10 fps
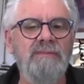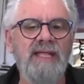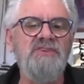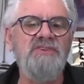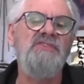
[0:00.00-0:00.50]

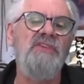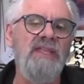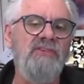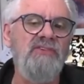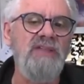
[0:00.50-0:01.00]
That's just an
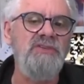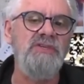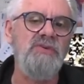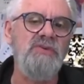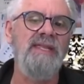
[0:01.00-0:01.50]

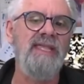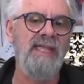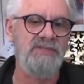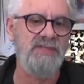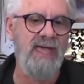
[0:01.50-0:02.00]
extension trying to
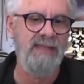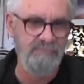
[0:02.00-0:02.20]
catch that.